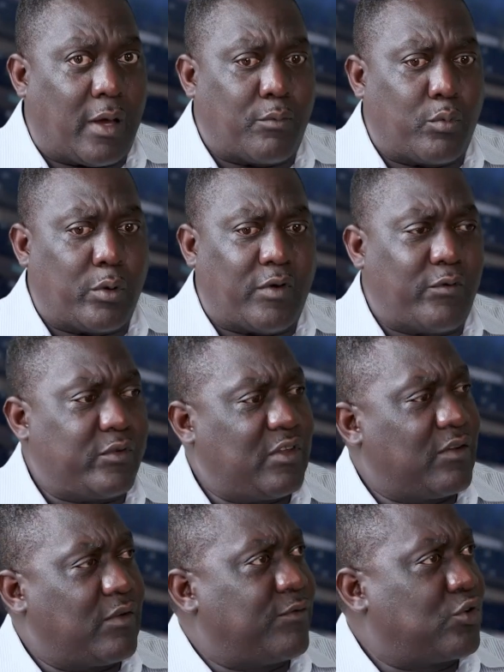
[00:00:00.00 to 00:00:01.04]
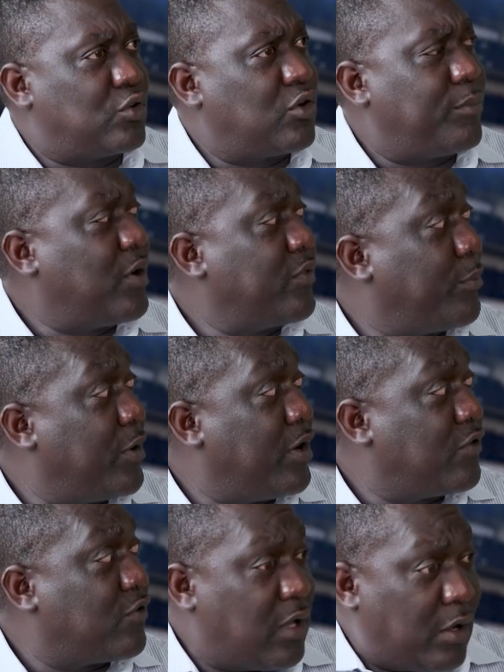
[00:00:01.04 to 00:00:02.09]
I've talked about the
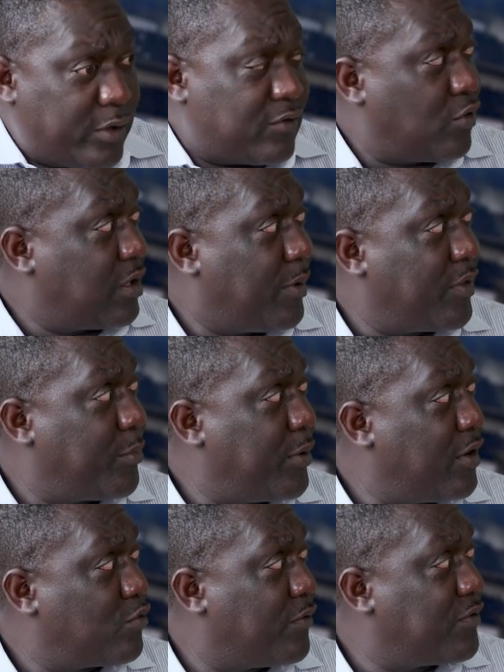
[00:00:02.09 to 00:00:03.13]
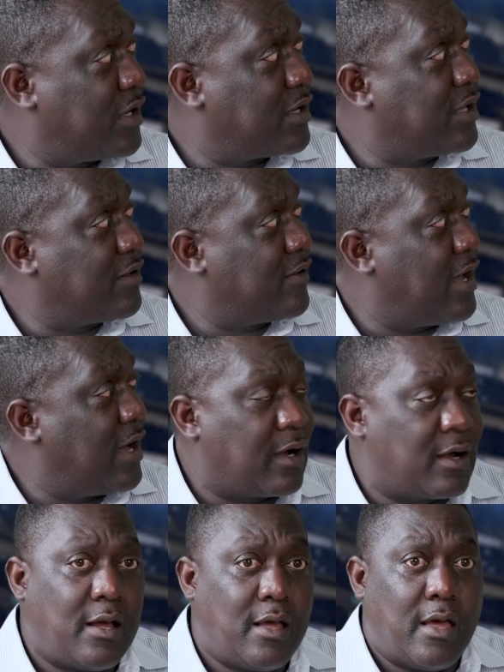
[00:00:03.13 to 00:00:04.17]
parents now. He's talked about the parents who have sent kids young.